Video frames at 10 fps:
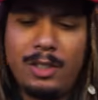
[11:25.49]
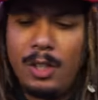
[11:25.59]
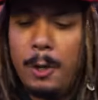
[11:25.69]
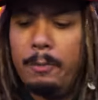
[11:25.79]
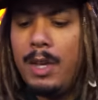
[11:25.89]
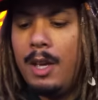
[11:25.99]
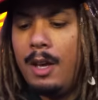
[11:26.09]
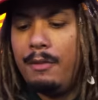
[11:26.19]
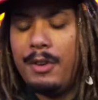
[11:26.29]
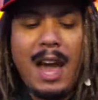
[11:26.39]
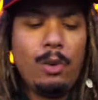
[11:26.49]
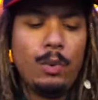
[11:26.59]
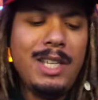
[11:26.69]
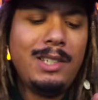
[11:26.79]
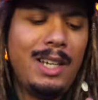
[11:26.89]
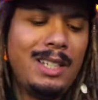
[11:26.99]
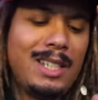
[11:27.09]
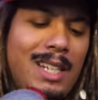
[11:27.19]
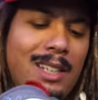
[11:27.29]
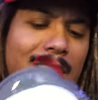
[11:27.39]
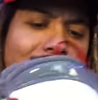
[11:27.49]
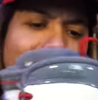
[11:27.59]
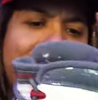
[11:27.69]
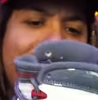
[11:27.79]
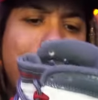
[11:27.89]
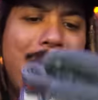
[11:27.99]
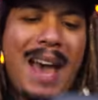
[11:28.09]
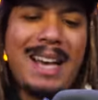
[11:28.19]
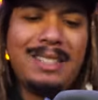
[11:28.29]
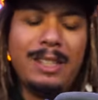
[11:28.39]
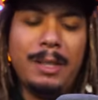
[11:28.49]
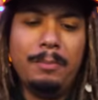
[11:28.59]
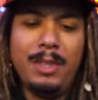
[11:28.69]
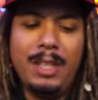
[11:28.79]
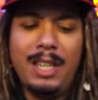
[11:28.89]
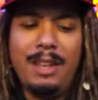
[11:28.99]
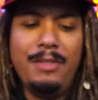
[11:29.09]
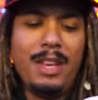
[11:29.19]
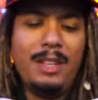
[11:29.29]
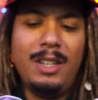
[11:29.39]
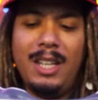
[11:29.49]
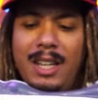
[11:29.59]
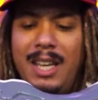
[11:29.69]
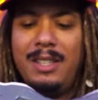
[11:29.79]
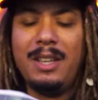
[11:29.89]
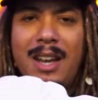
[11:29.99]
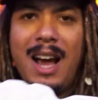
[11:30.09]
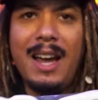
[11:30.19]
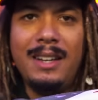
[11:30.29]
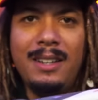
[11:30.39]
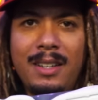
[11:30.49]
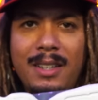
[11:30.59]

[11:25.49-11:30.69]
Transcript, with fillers: So for that reasoning, it's kind of like an easy pass up. And then it is a nine.